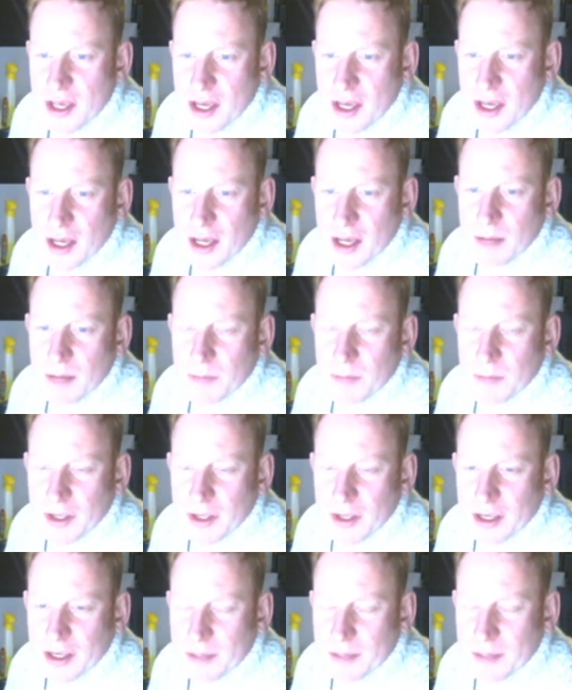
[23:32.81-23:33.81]
but
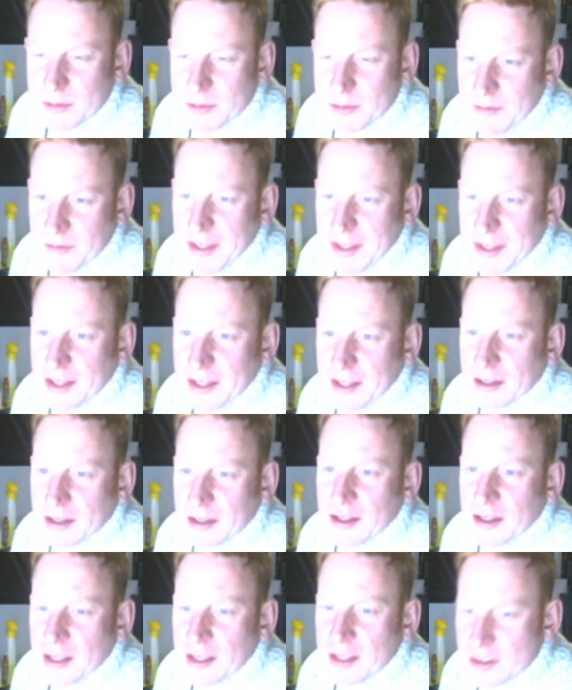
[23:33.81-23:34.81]
it comes with ink,
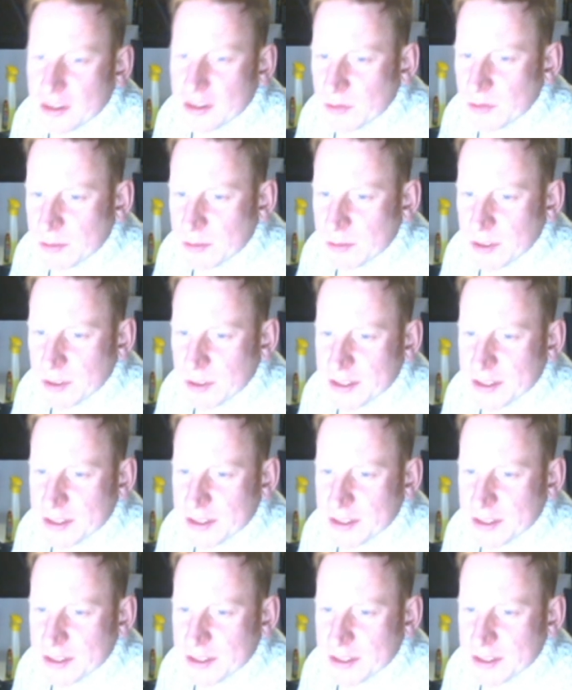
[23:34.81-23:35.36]
it's always worth